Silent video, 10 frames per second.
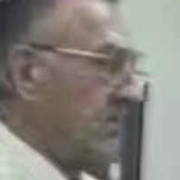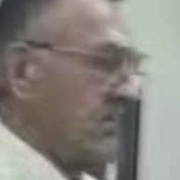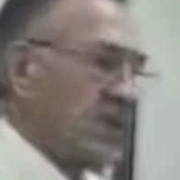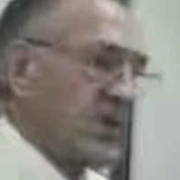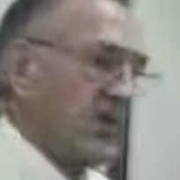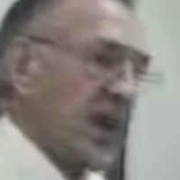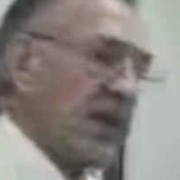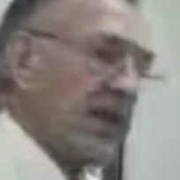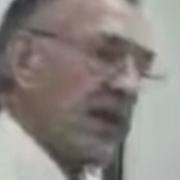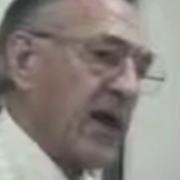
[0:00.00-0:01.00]
It's
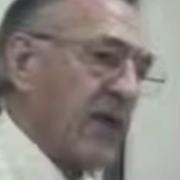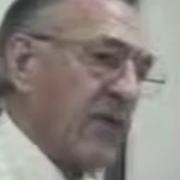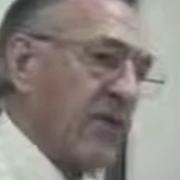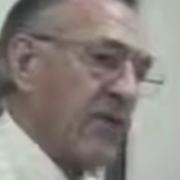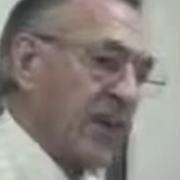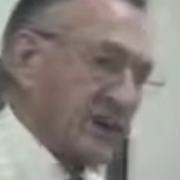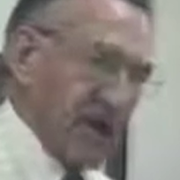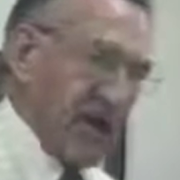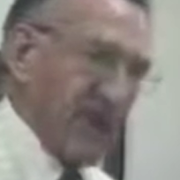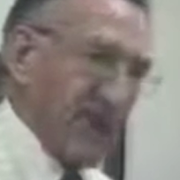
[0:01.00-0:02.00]
exactly. And I hope nobody in the
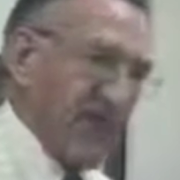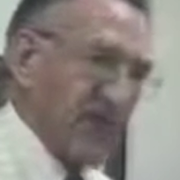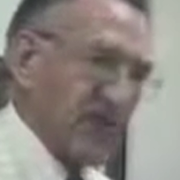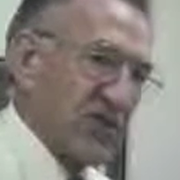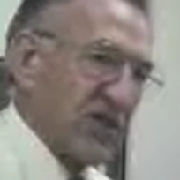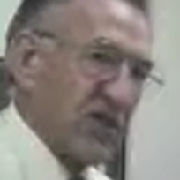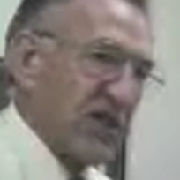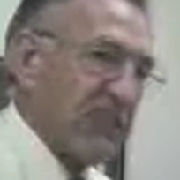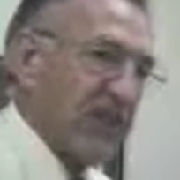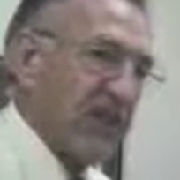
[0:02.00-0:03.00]
sound of my voice and on the
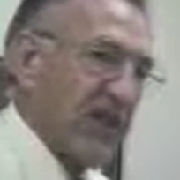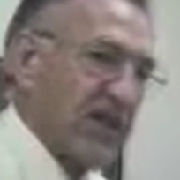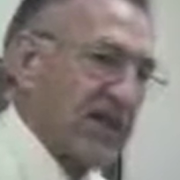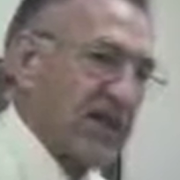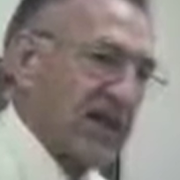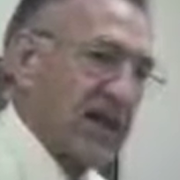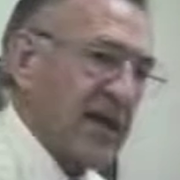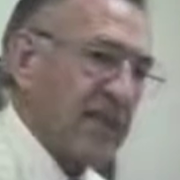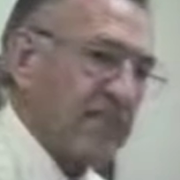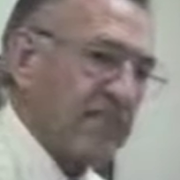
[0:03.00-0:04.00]
tapes ever has to take that.